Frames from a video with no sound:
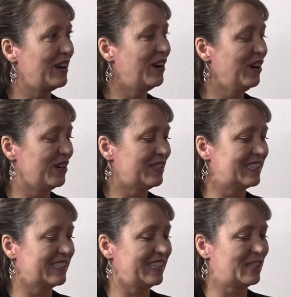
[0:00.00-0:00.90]
heart,
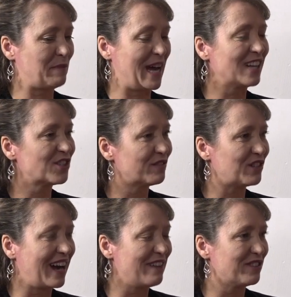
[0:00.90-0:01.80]
this passion
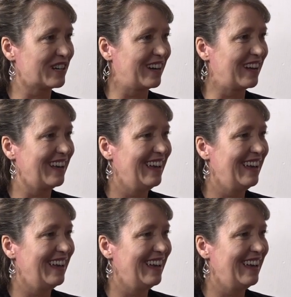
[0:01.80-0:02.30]
for Africa.